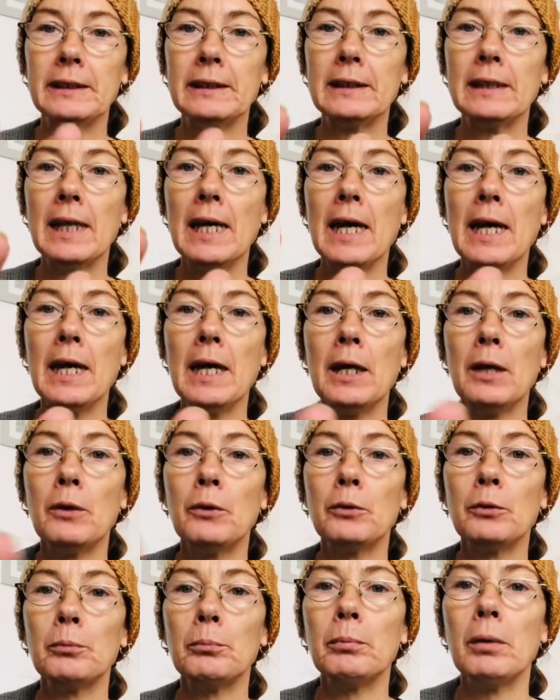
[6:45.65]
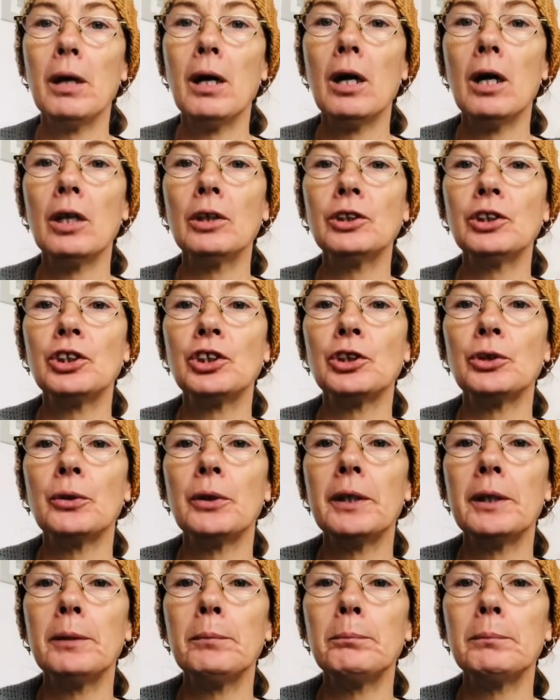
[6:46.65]
down past your
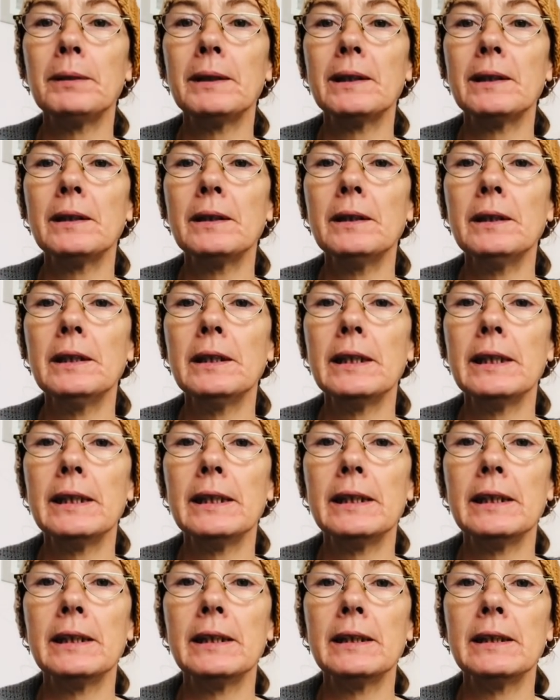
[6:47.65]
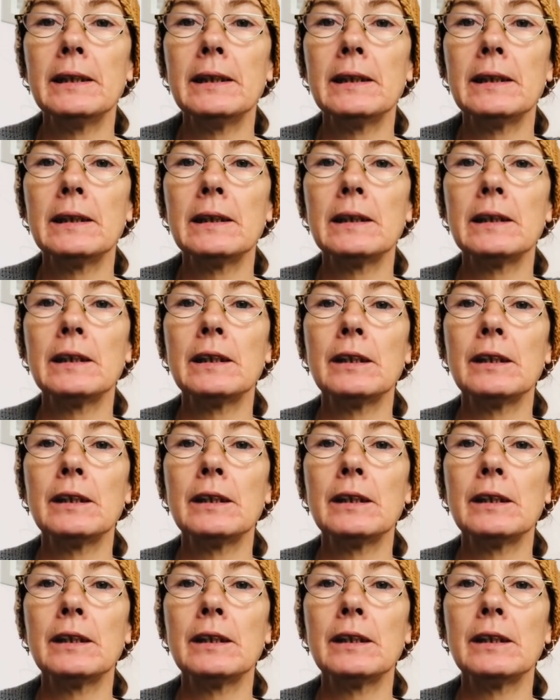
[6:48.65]
hips and knees,